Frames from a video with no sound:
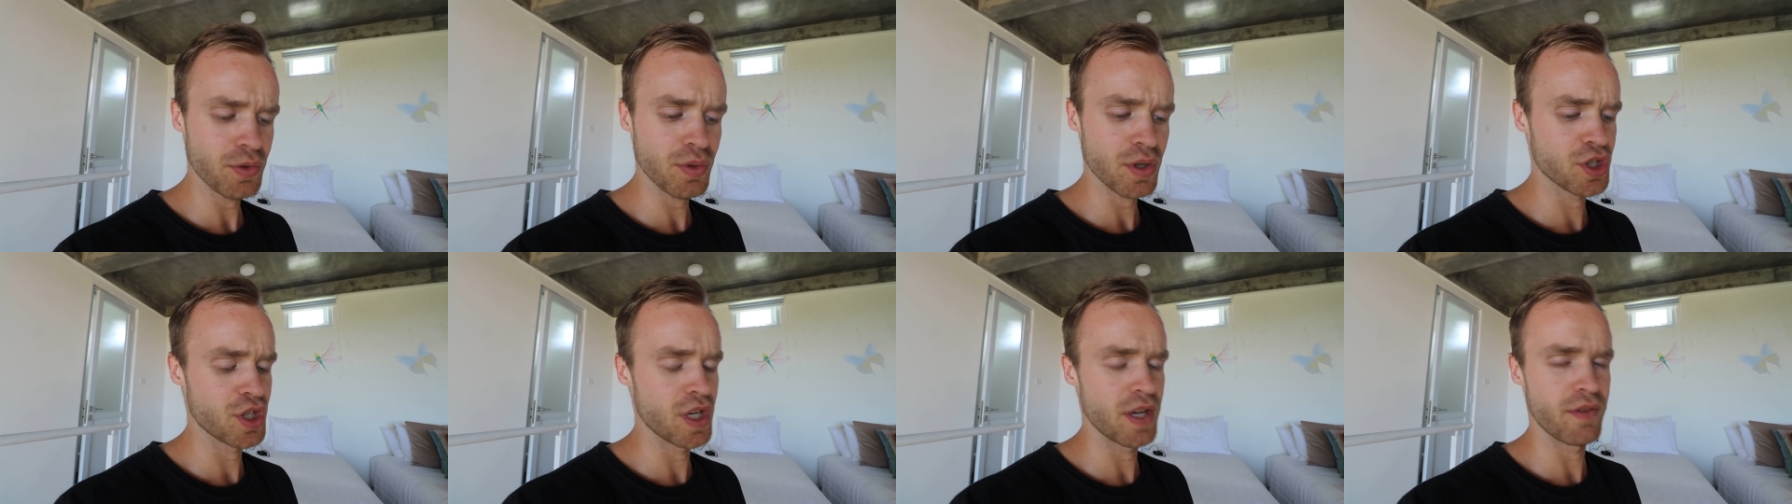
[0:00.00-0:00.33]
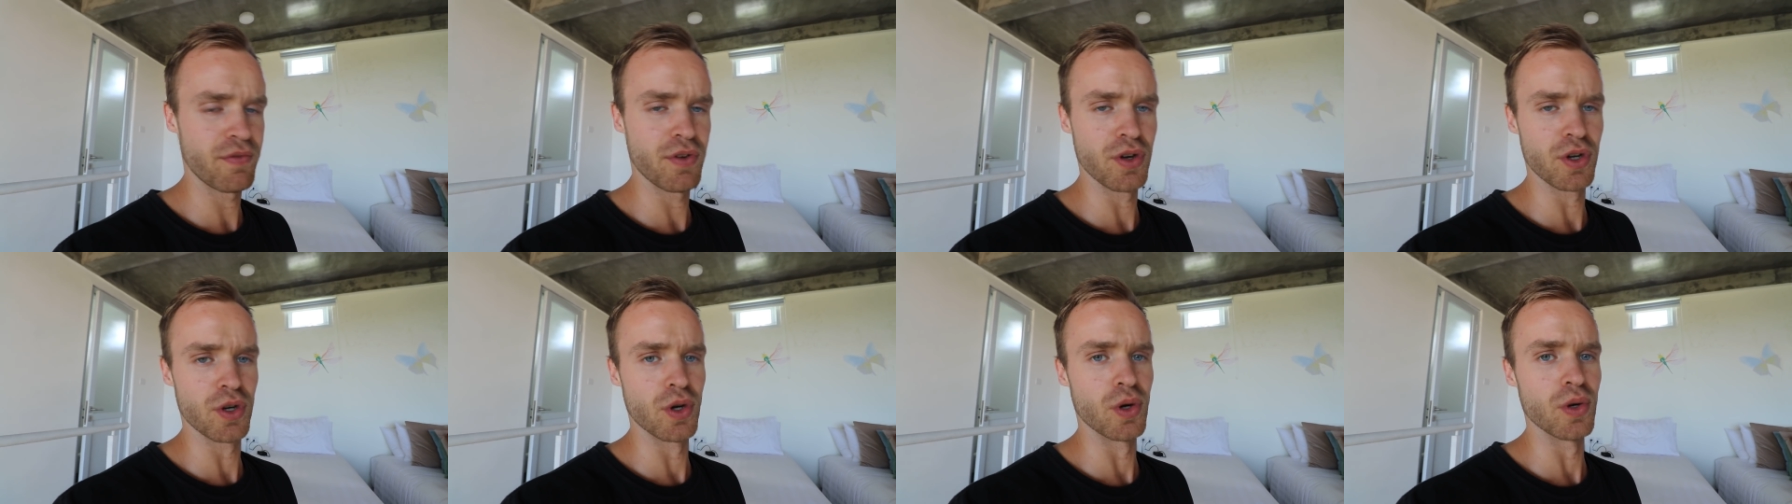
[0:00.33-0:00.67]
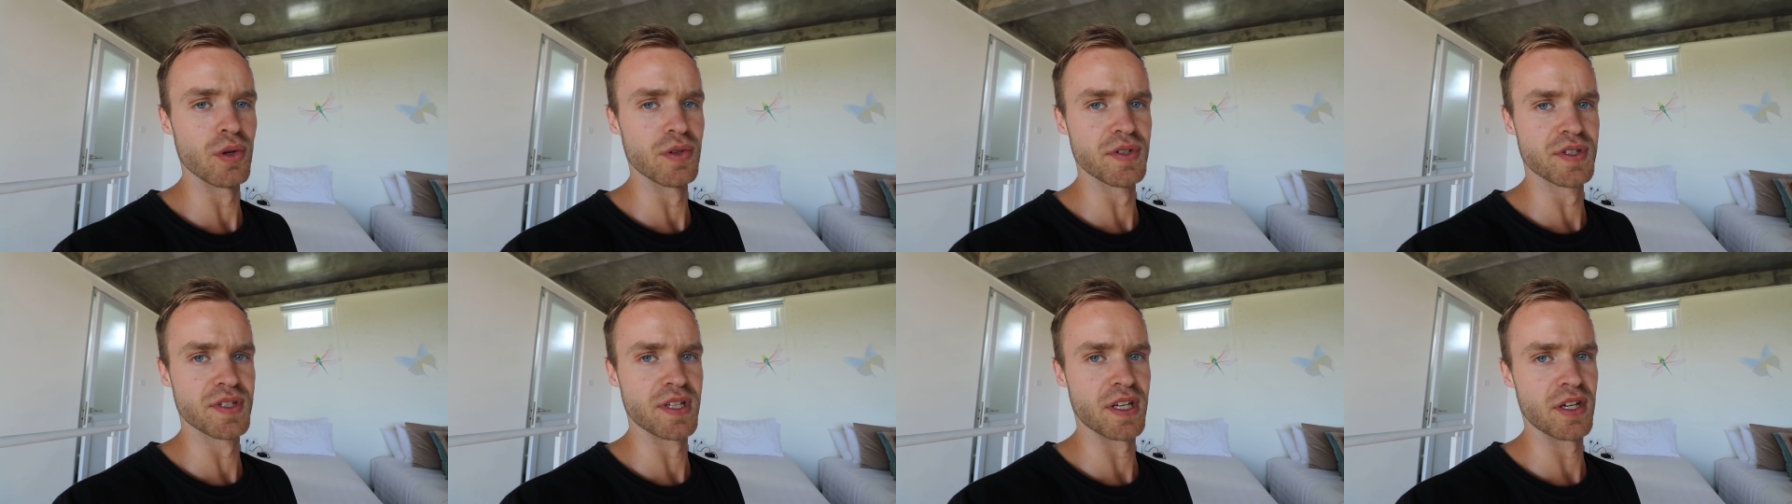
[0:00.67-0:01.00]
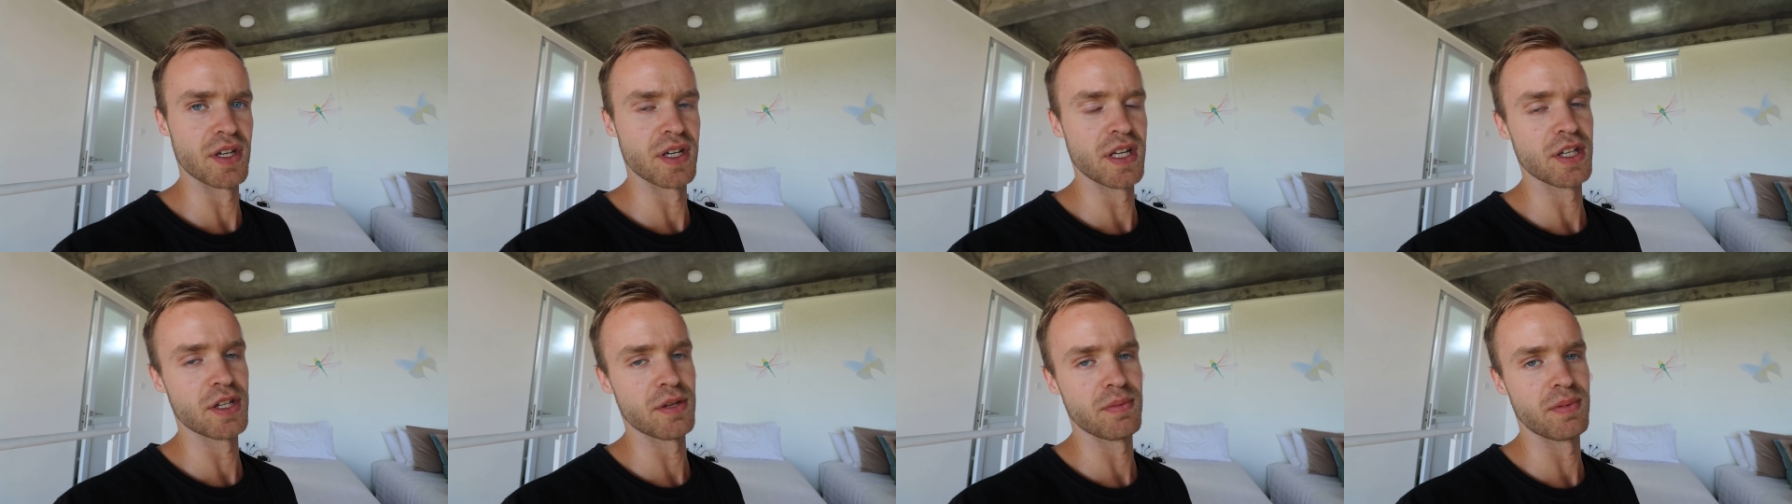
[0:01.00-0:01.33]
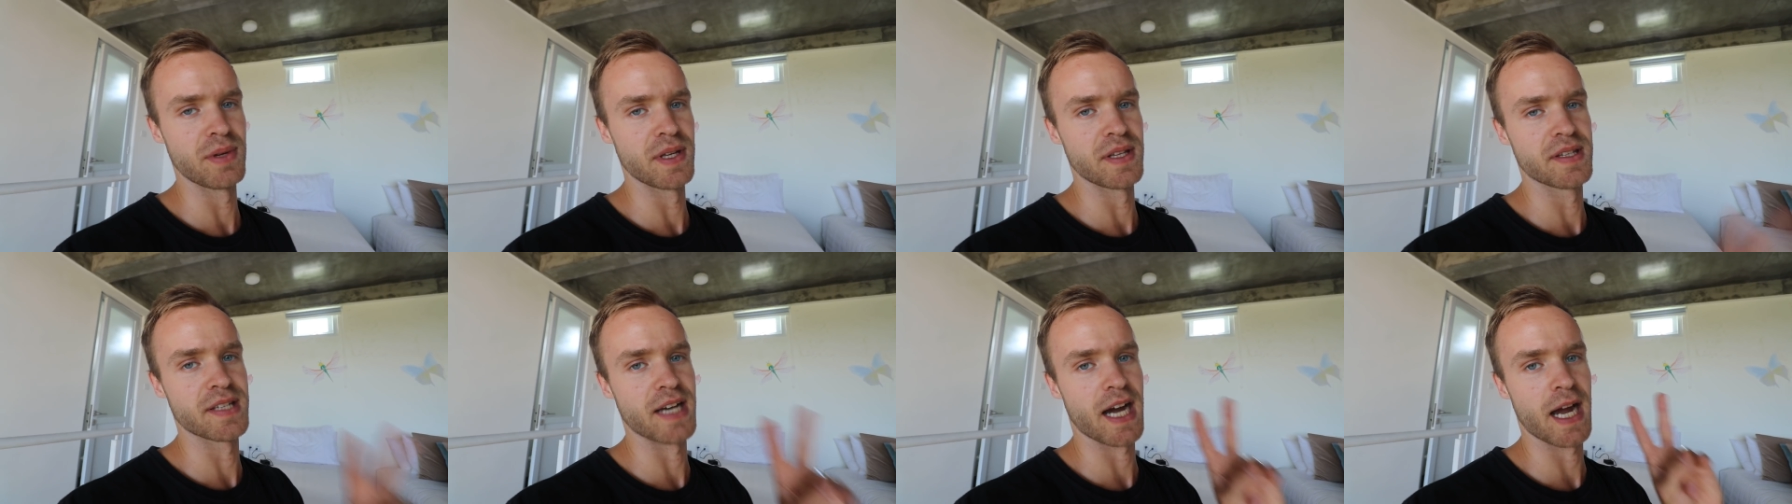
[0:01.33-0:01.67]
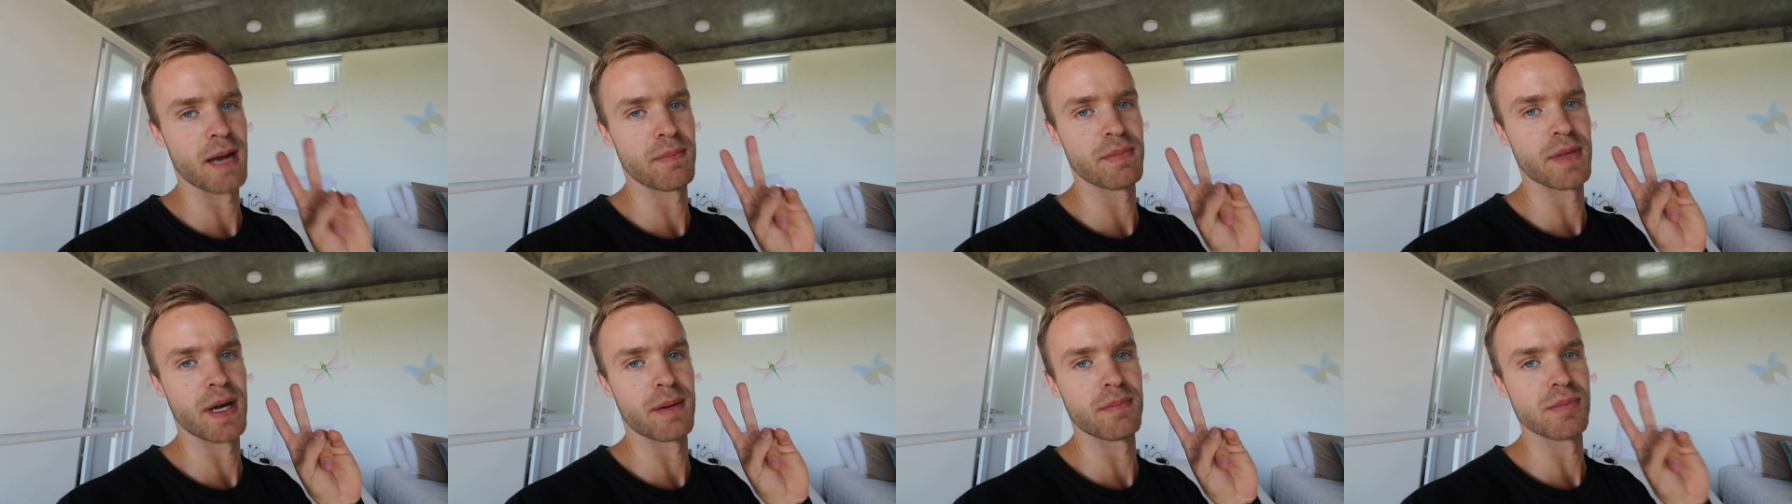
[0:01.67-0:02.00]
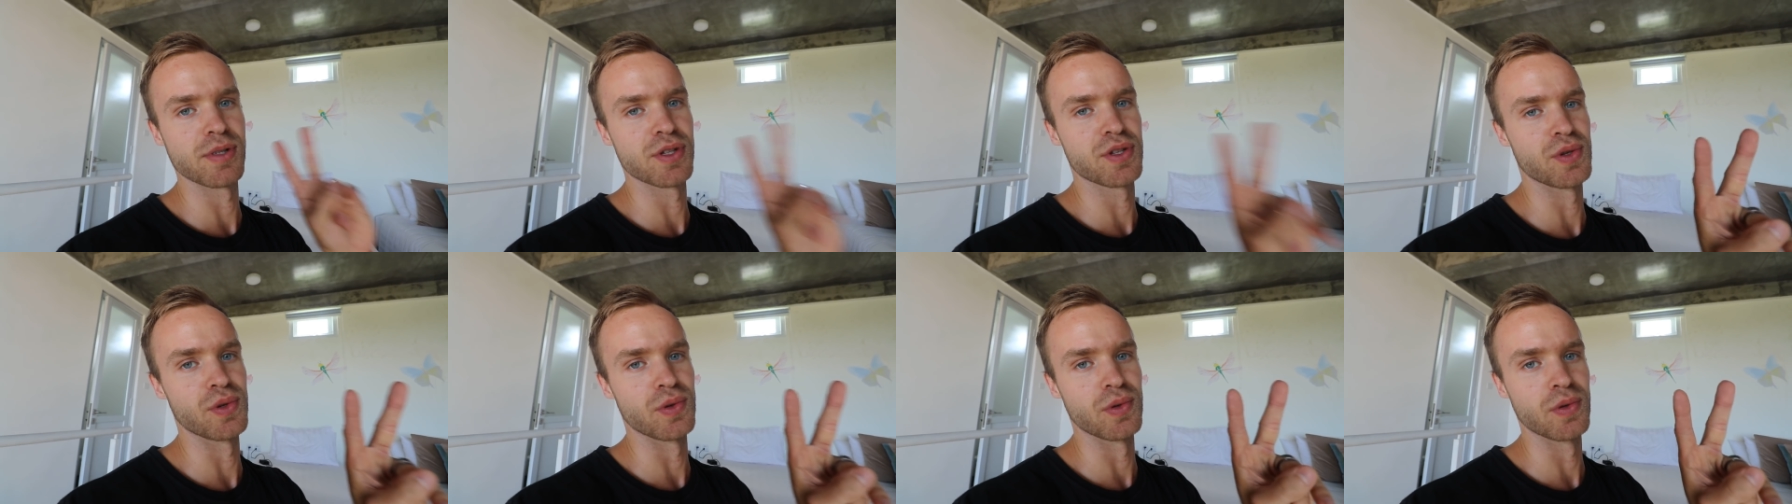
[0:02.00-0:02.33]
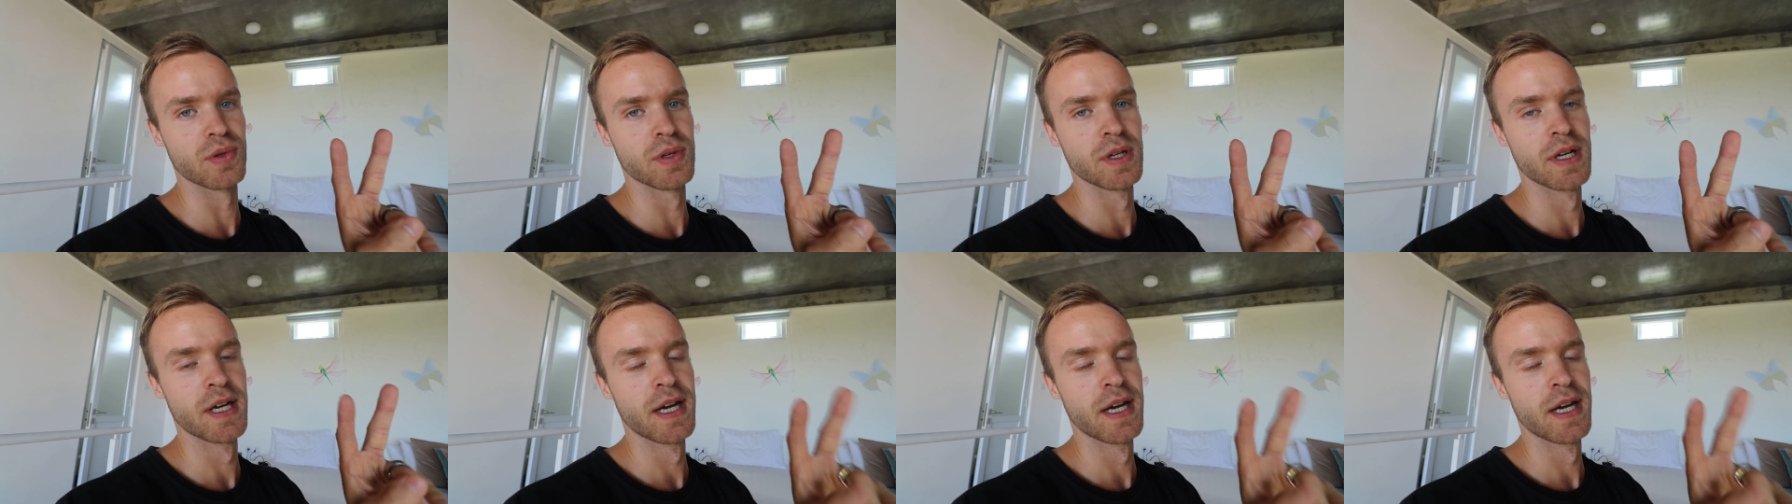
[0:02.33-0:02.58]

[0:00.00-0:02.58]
achieve your goals, then you need to be type number 2.